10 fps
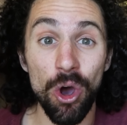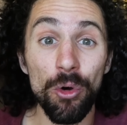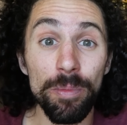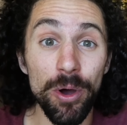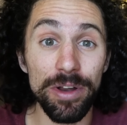
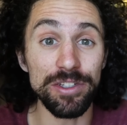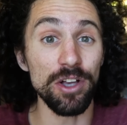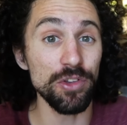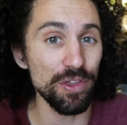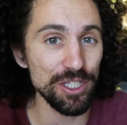TotalBoat is
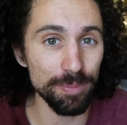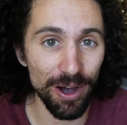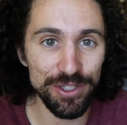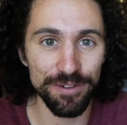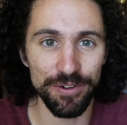also the
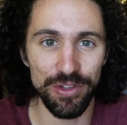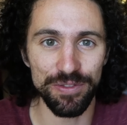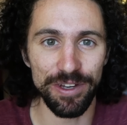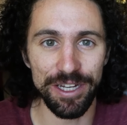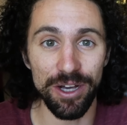sponsor for this
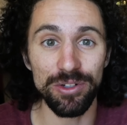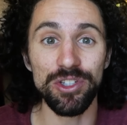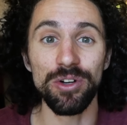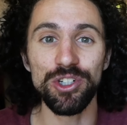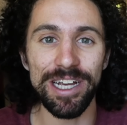video,
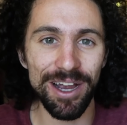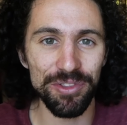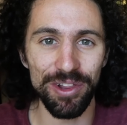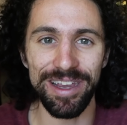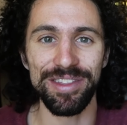so check out
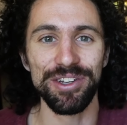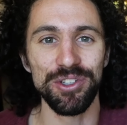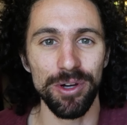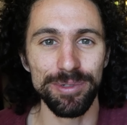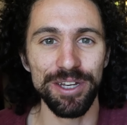the link in the
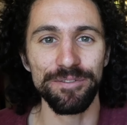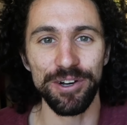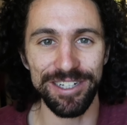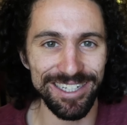description for a